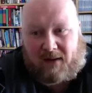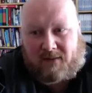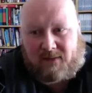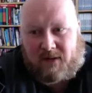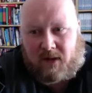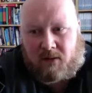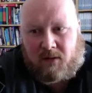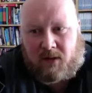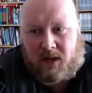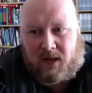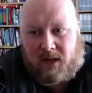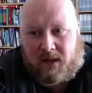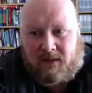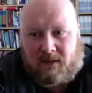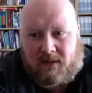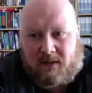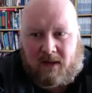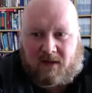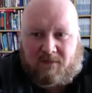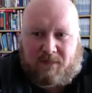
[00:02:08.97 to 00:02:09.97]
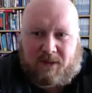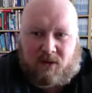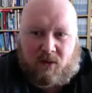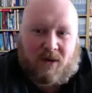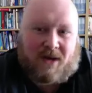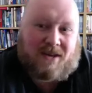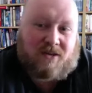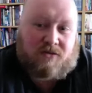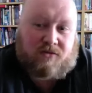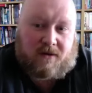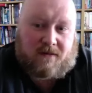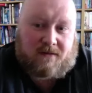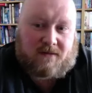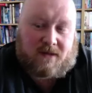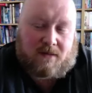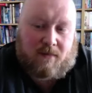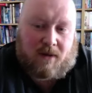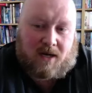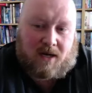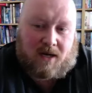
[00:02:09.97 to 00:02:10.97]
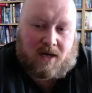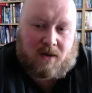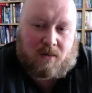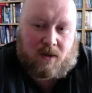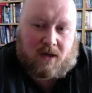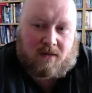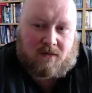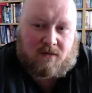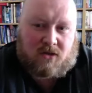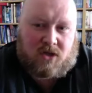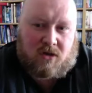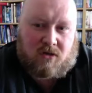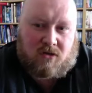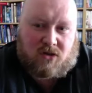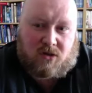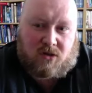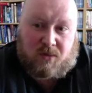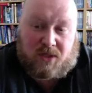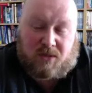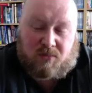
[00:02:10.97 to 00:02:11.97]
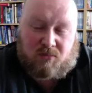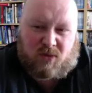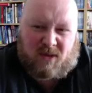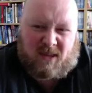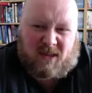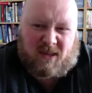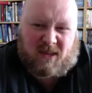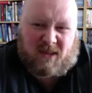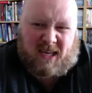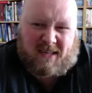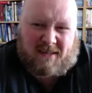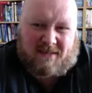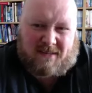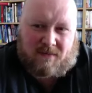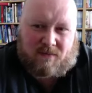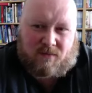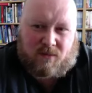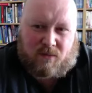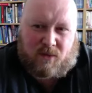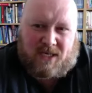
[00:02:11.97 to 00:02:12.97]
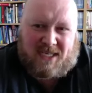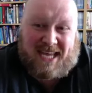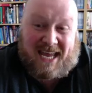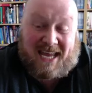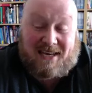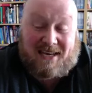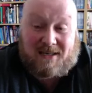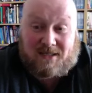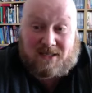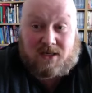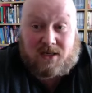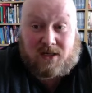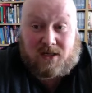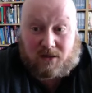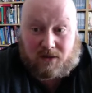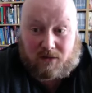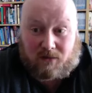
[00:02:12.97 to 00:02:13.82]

So that's been quite interesting in many ways, because usually that isn't something that we tend to do.